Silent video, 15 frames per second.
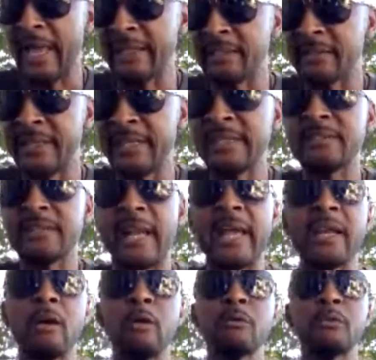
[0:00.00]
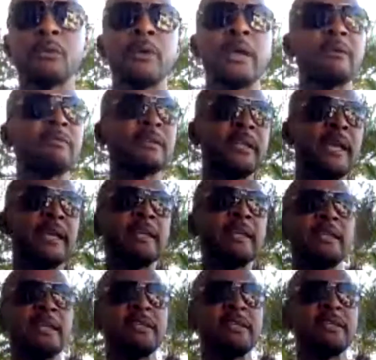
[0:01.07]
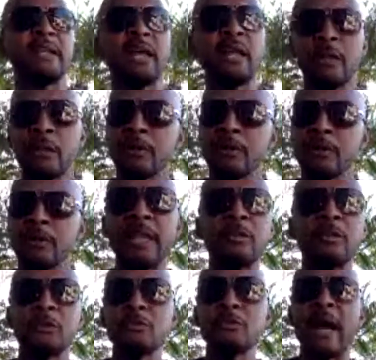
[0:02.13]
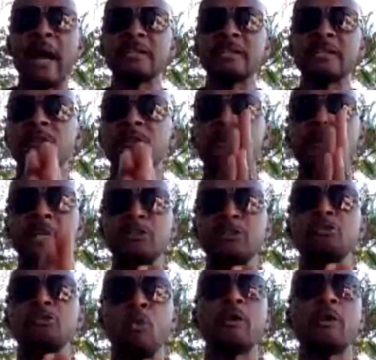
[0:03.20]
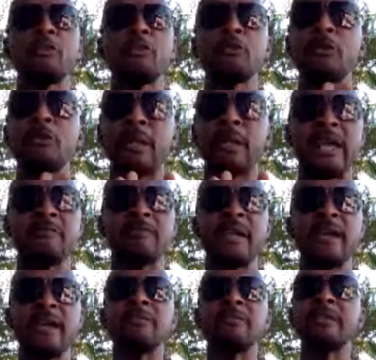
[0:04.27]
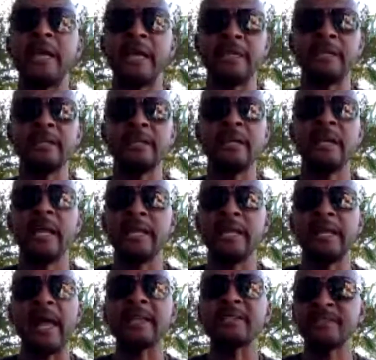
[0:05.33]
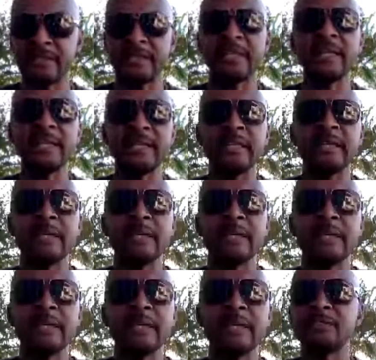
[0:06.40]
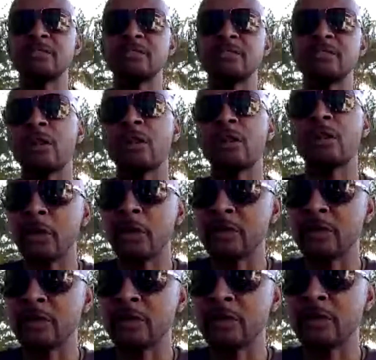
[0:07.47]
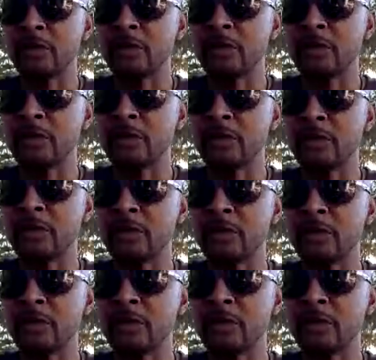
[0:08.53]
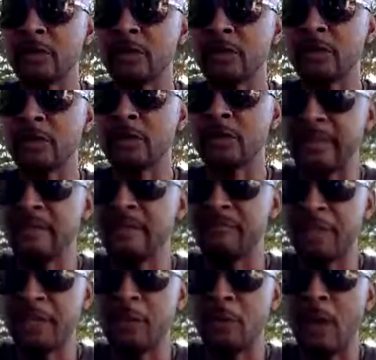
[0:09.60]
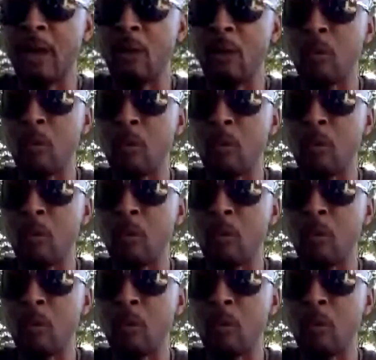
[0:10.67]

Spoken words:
the things that I go through every day, the things that I learn, and I know you guys learn as you're going through your life every day. And that's the key, is to learn the things that are happening, figure out what's